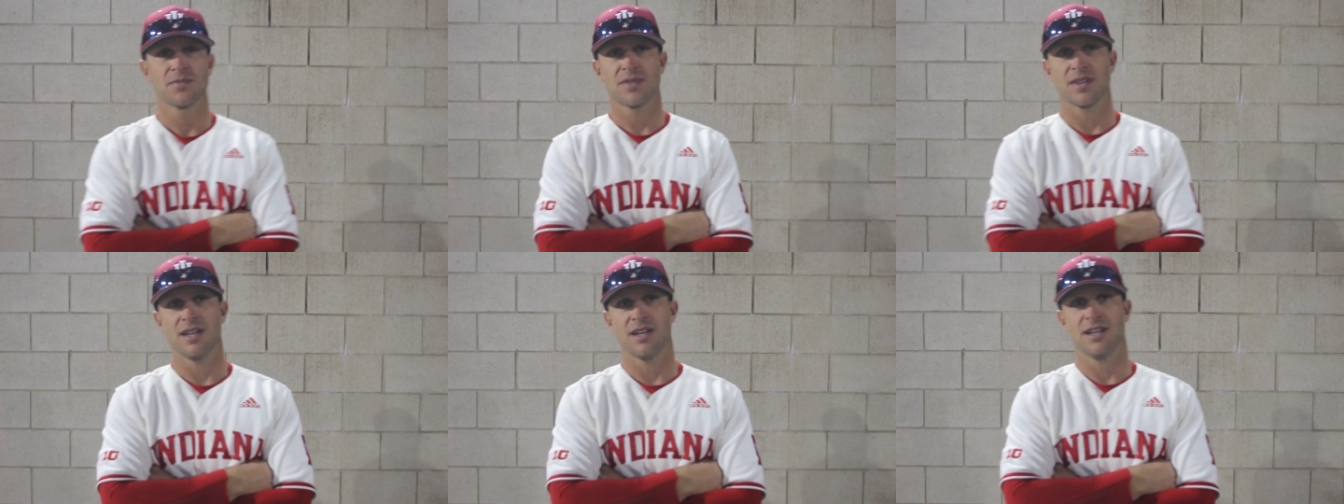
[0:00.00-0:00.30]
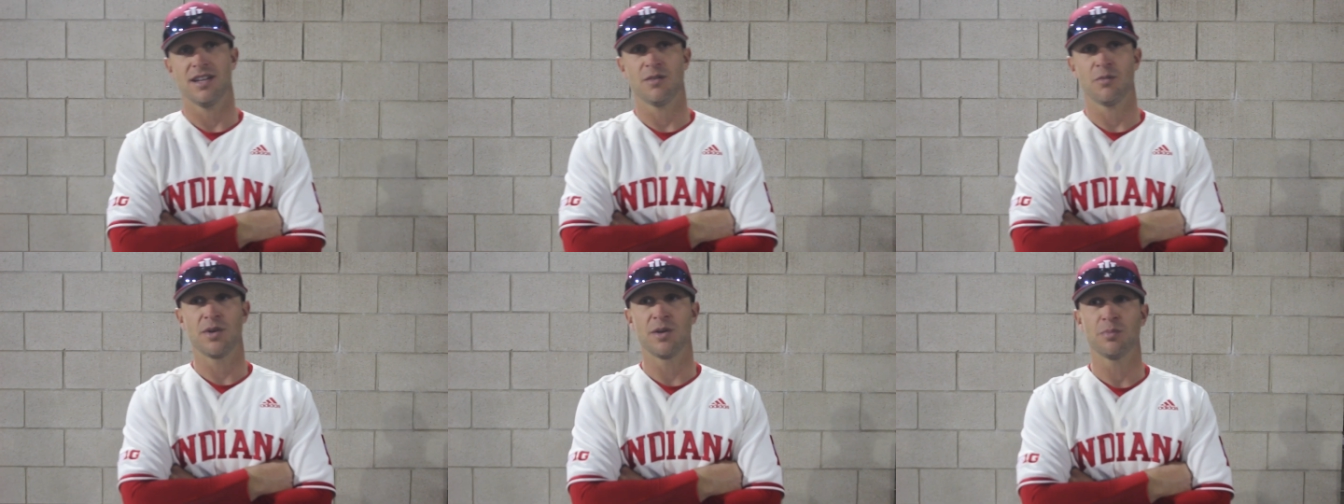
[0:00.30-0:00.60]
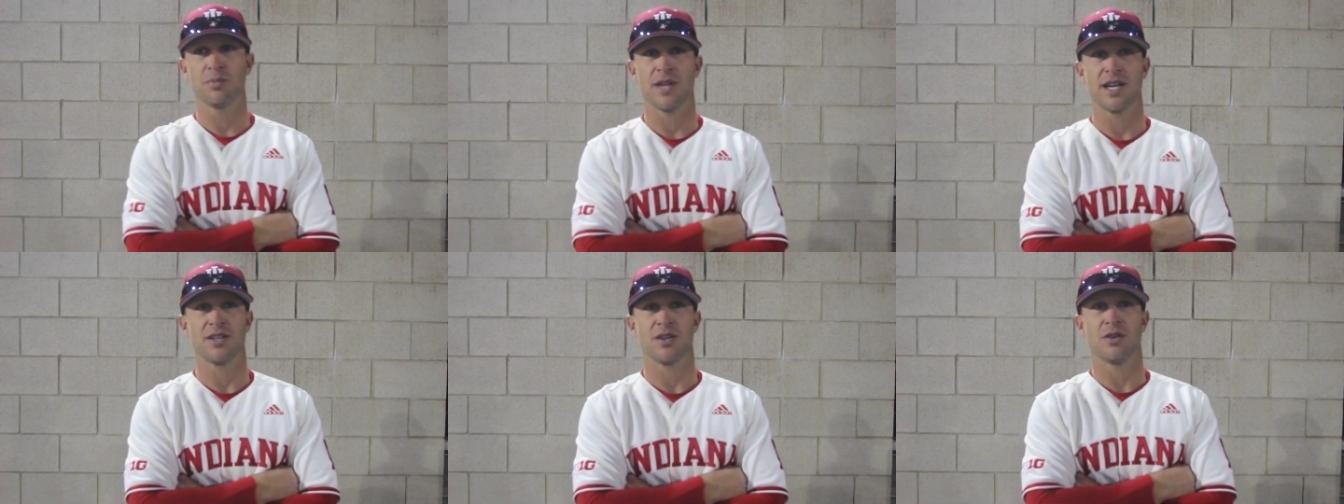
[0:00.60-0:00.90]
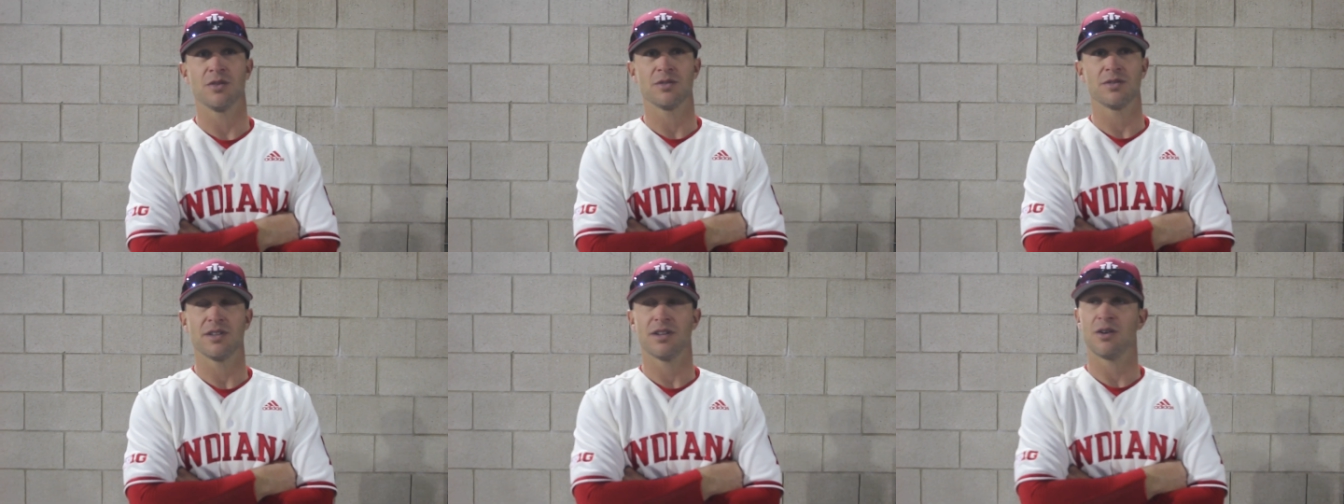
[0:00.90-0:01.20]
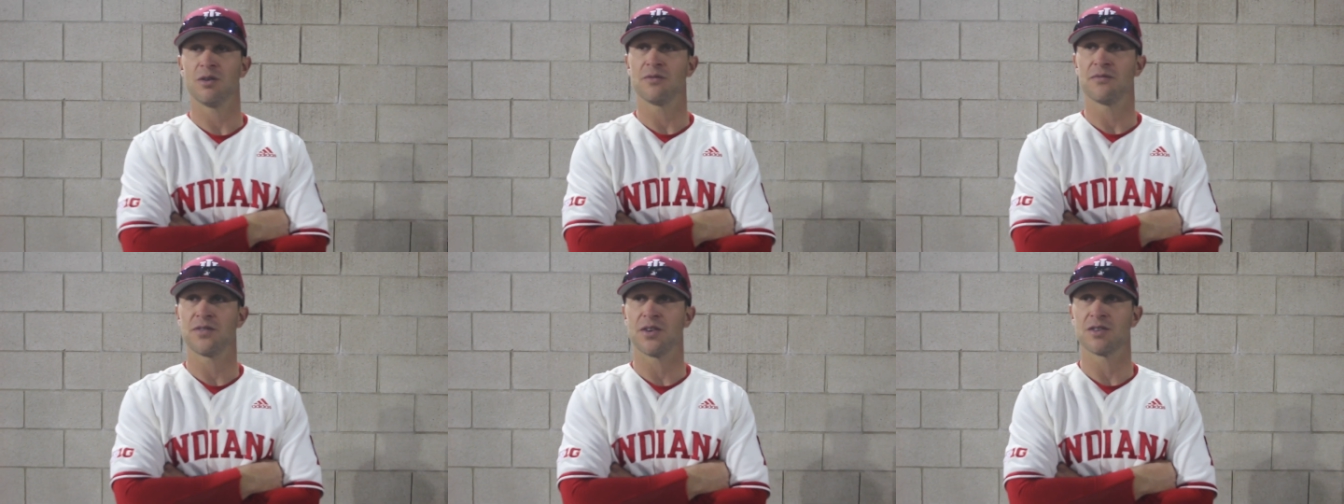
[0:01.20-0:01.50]
Yeah, and we played on
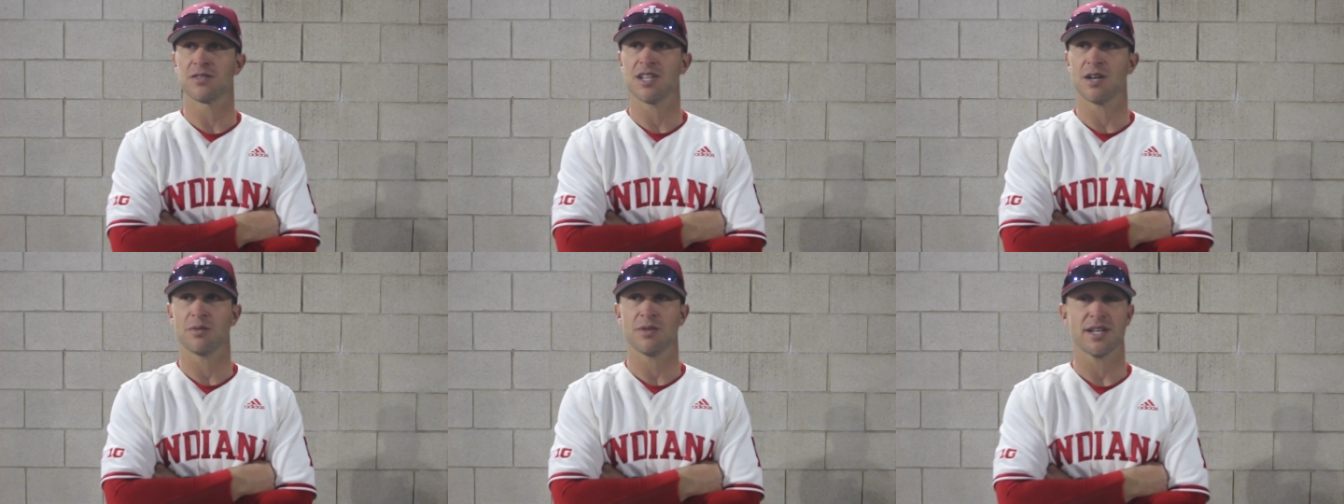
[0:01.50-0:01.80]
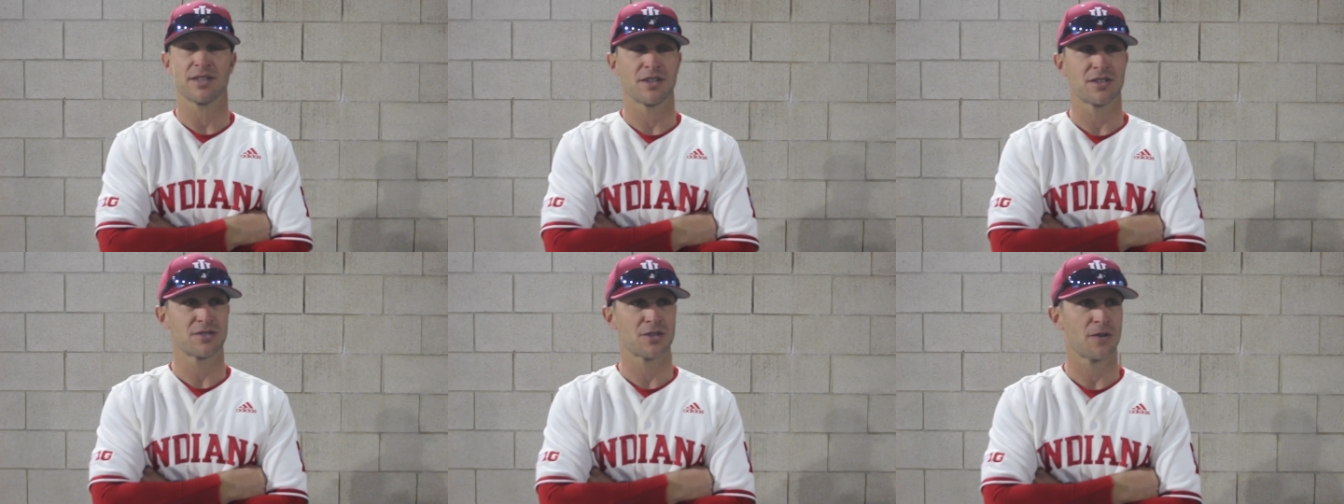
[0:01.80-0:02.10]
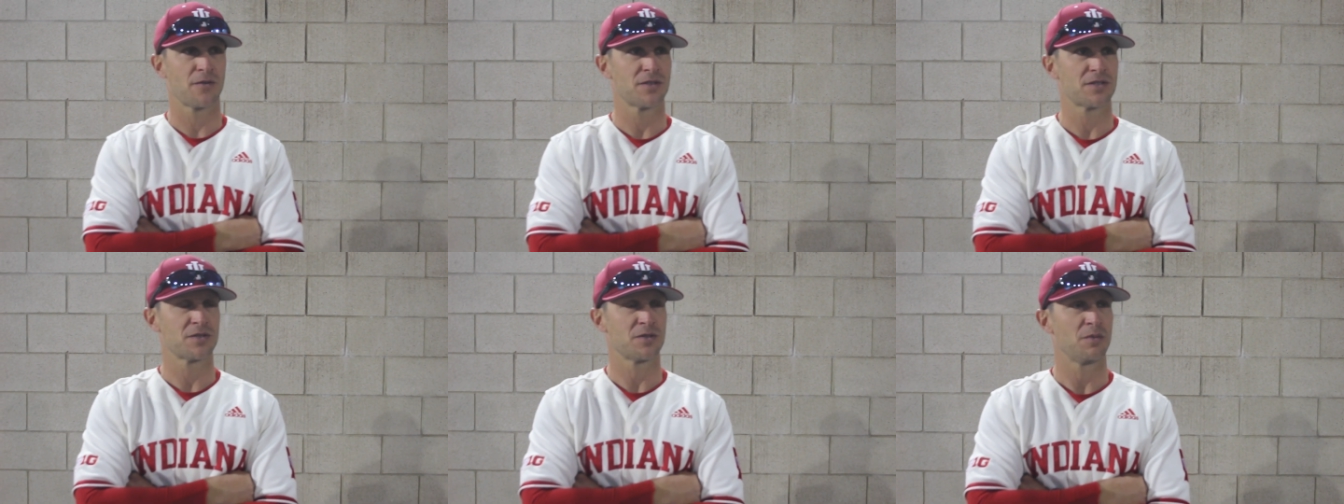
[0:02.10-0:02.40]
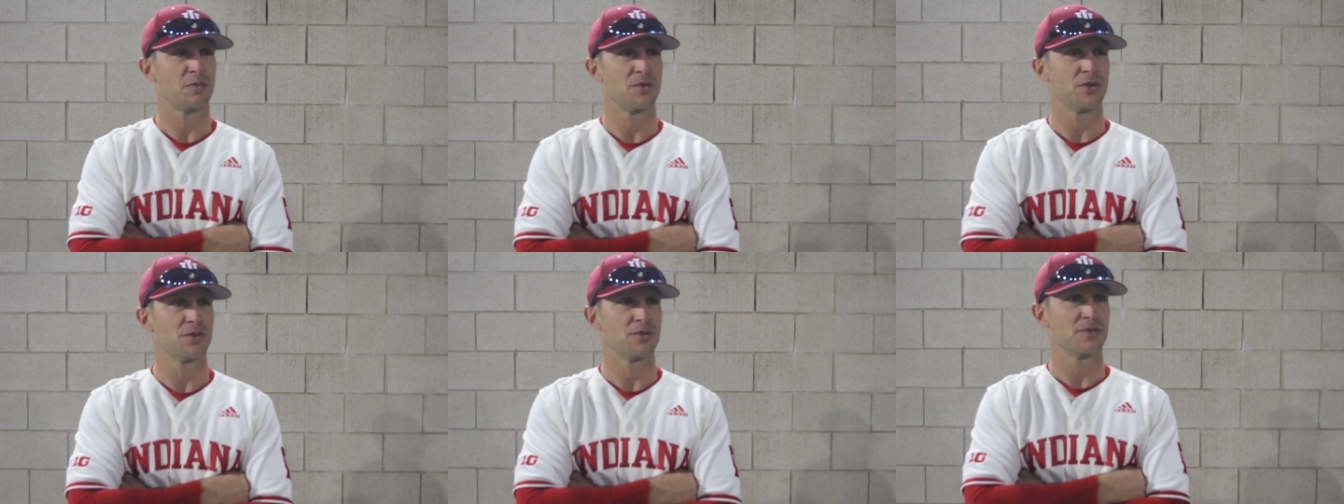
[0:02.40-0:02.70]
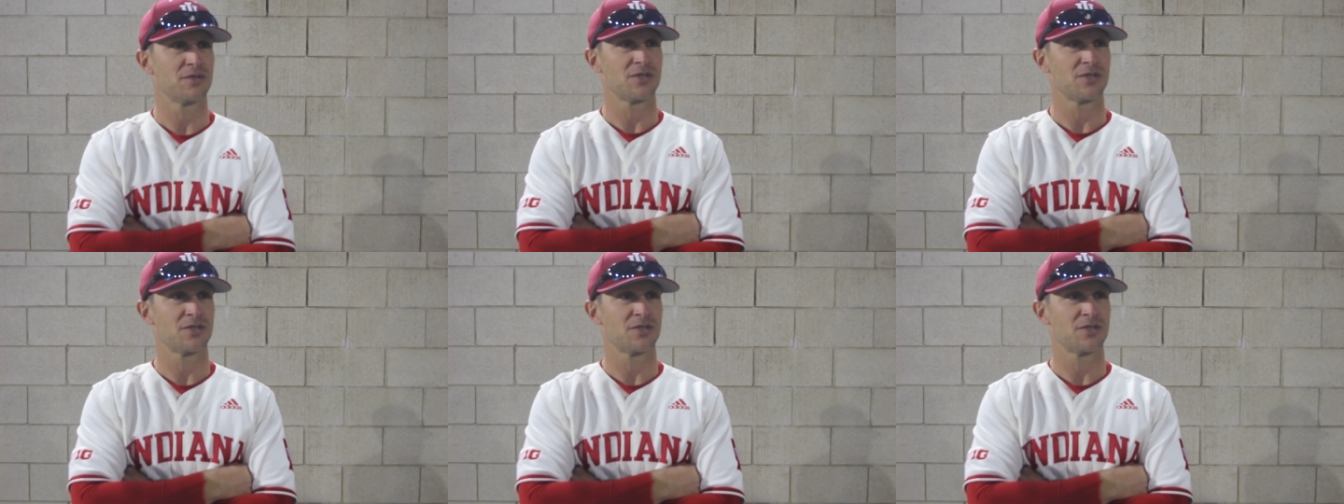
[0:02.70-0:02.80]
fields that were like the surface of the moon.